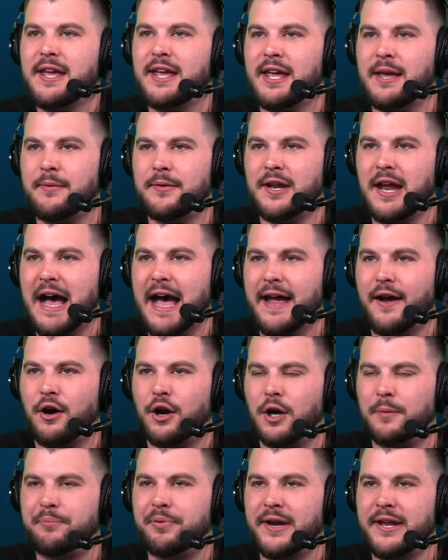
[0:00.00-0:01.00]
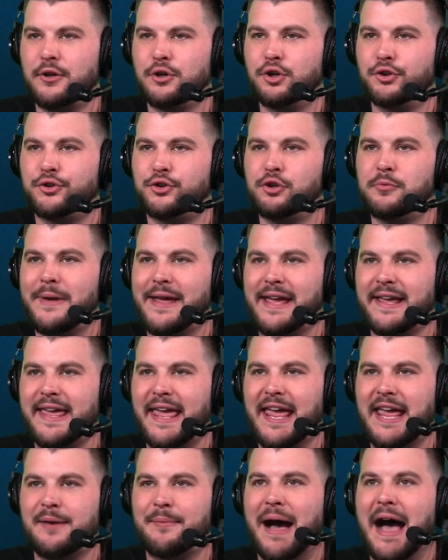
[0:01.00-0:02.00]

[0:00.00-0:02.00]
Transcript: Him and Ihart playing a little two-man game.